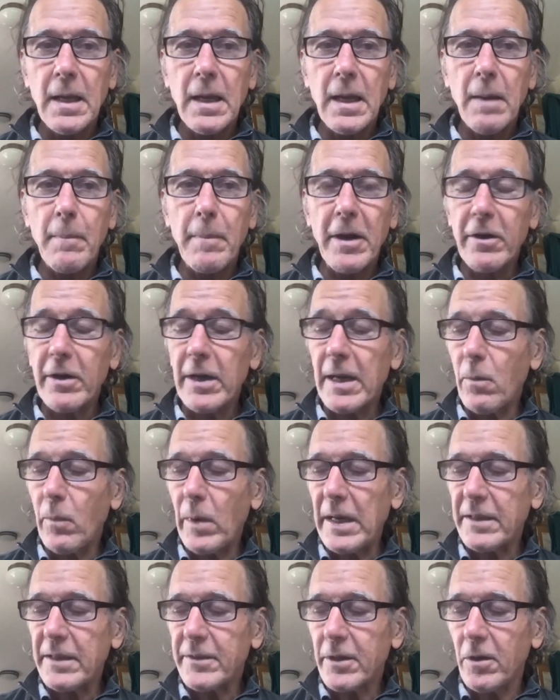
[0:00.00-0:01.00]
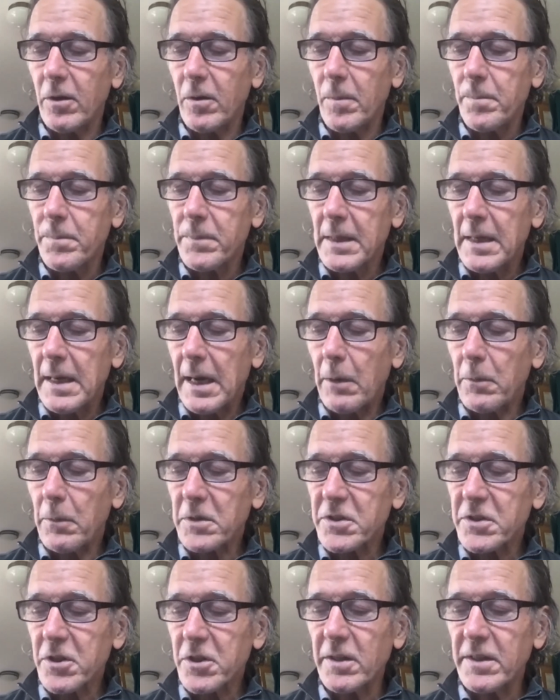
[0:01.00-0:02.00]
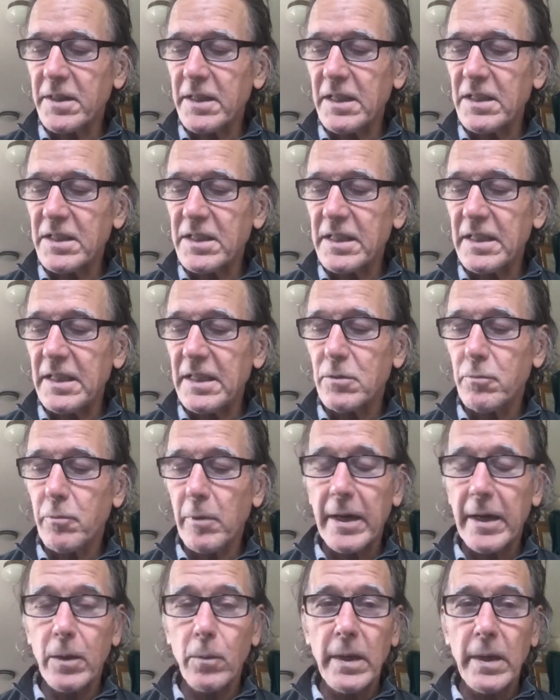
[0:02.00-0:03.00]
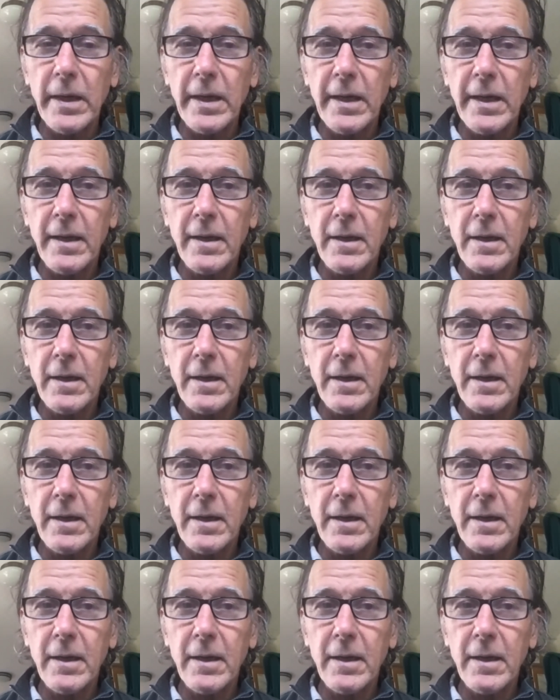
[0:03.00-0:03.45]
I better not wait though. I will start these seeds right away.